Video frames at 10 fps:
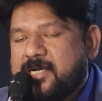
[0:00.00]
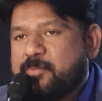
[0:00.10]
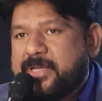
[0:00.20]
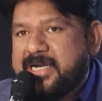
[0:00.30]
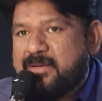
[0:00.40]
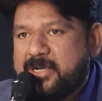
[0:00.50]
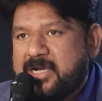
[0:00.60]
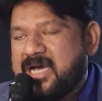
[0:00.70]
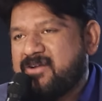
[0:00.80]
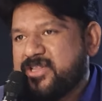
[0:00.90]
a BMW
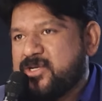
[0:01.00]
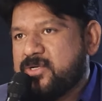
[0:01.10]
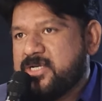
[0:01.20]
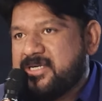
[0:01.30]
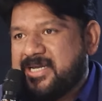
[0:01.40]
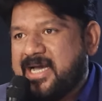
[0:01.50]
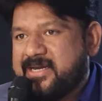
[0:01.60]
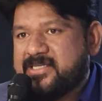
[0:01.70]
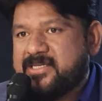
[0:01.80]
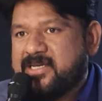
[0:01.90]
car without
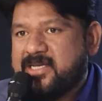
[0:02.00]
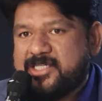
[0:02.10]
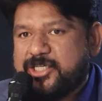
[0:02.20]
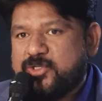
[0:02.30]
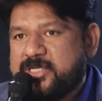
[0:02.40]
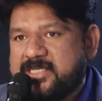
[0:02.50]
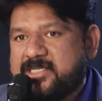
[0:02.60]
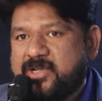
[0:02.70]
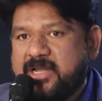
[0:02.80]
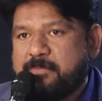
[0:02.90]
tires is useless.
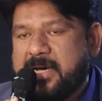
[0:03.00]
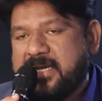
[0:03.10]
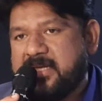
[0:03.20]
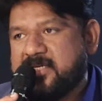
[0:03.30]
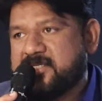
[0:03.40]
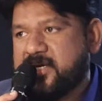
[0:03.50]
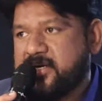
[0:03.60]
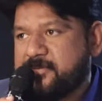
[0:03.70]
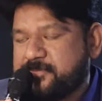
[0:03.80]
You can park in the shed.